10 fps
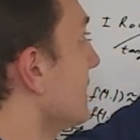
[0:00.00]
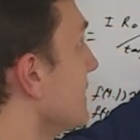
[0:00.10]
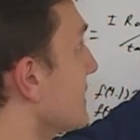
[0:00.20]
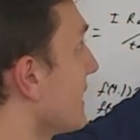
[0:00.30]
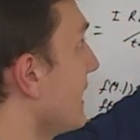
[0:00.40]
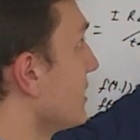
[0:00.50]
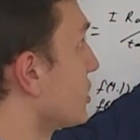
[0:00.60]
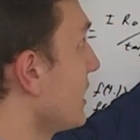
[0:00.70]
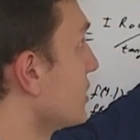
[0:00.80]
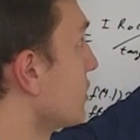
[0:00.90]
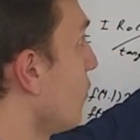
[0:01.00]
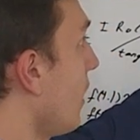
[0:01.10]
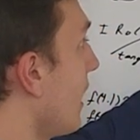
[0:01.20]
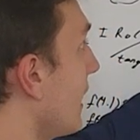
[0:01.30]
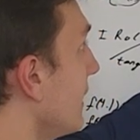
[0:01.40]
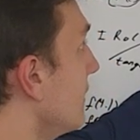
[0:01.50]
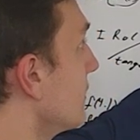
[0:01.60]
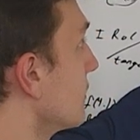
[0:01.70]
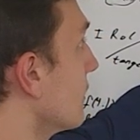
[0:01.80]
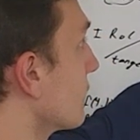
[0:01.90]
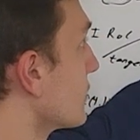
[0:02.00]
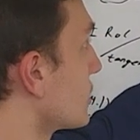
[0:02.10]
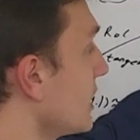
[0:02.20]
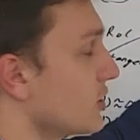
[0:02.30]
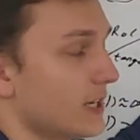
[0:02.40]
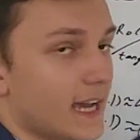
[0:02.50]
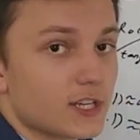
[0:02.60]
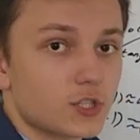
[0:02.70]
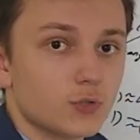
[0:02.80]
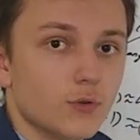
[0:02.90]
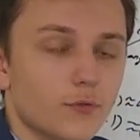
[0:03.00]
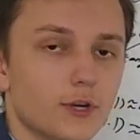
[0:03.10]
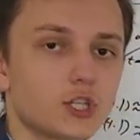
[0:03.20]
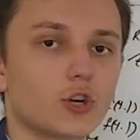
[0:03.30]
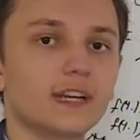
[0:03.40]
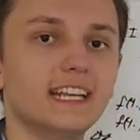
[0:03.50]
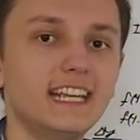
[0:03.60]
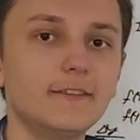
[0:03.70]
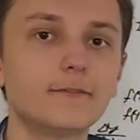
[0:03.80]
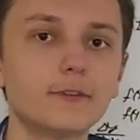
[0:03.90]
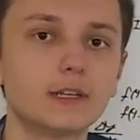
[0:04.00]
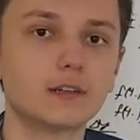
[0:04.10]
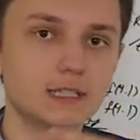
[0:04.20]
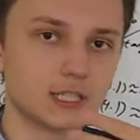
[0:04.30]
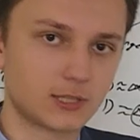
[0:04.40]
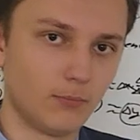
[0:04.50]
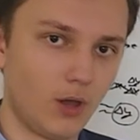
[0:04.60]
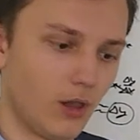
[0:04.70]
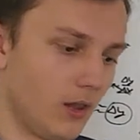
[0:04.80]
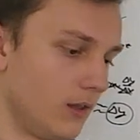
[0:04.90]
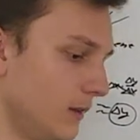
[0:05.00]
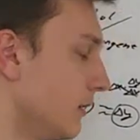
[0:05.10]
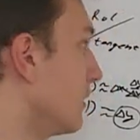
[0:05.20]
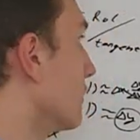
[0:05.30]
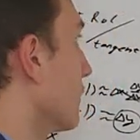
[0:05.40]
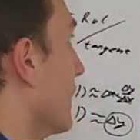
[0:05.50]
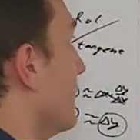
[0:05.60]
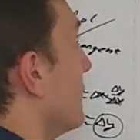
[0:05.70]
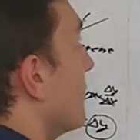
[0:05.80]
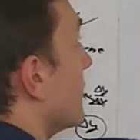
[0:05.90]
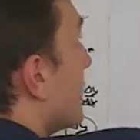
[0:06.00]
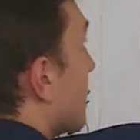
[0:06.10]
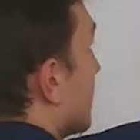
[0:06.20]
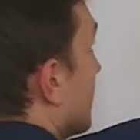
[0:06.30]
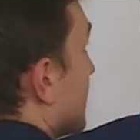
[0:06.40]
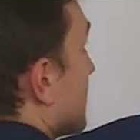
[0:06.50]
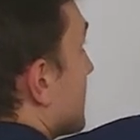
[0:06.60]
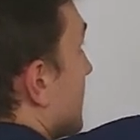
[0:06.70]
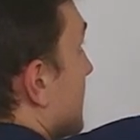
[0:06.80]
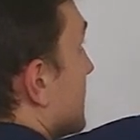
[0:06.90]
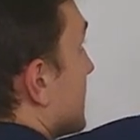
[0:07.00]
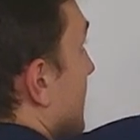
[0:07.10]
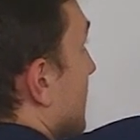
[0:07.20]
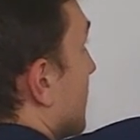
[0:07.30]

it is a change in y over a change in x, two of which are infinitely small, right? This is